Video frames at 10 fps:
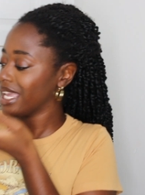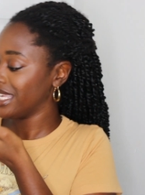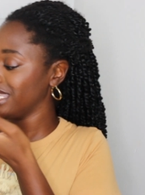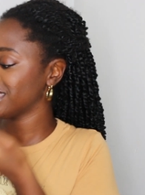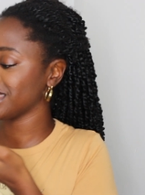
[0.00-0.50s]

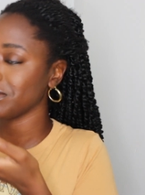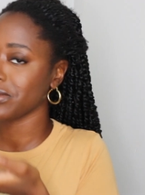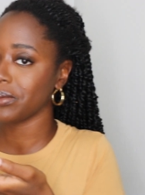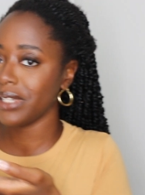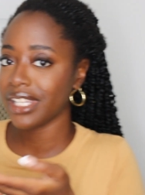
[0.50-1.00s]
Eat, sleep,
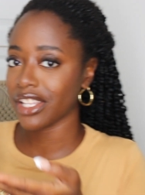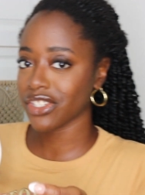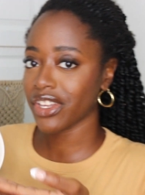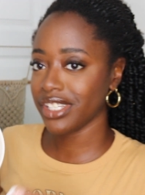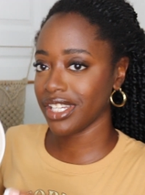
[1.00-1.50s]
and repeat. That's
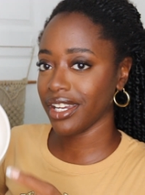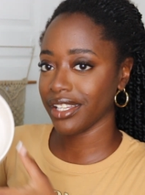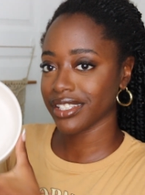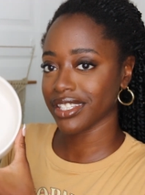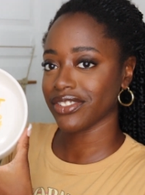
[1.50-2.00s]
all he
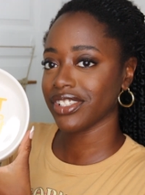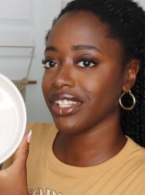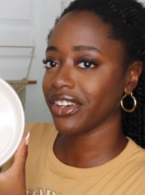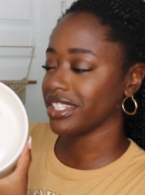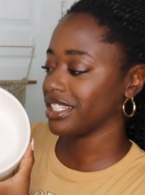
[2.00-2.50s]
does. That's
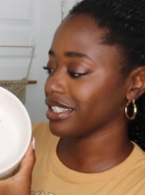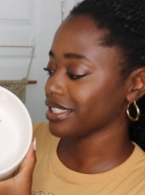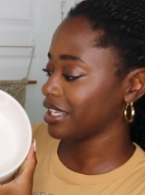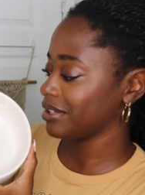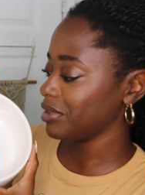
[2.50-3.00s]
really all he
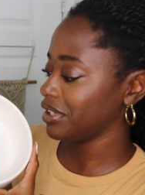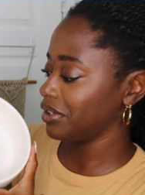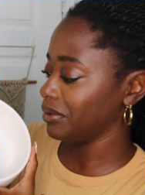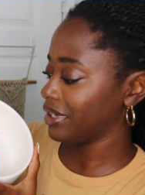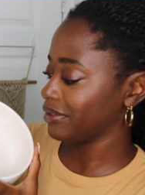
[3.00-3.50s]
does. And be
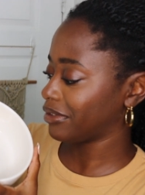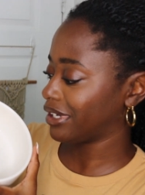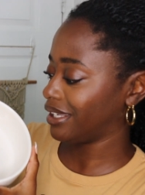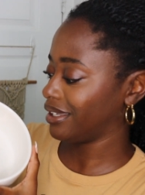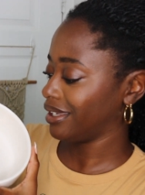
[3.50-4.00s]
cute and
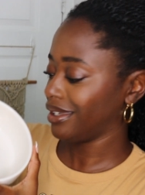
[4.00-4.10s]
funny.